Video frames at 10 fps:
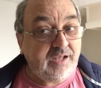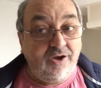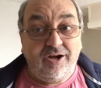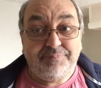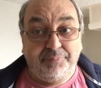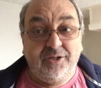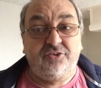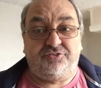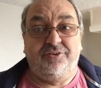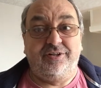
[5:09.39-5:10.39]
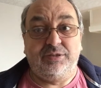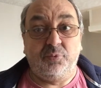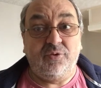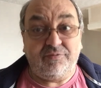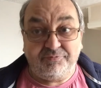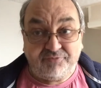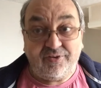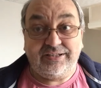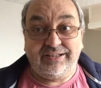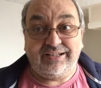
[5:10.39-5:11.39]
I personally will
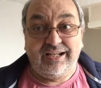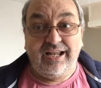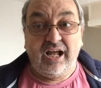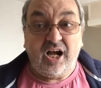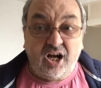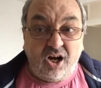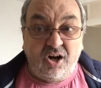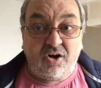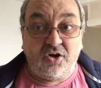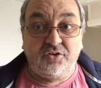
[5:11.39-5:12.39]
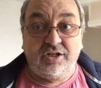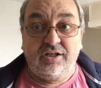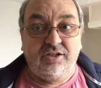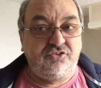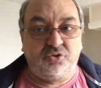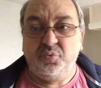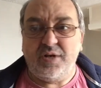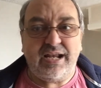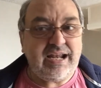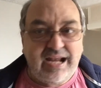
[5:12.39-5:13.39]
find it hard to
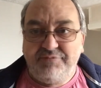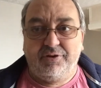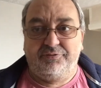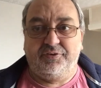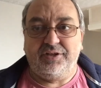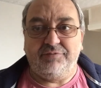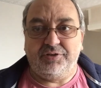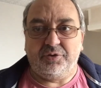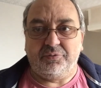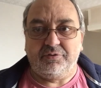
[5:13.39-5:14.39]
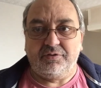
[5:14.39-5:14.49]
ever forgive you.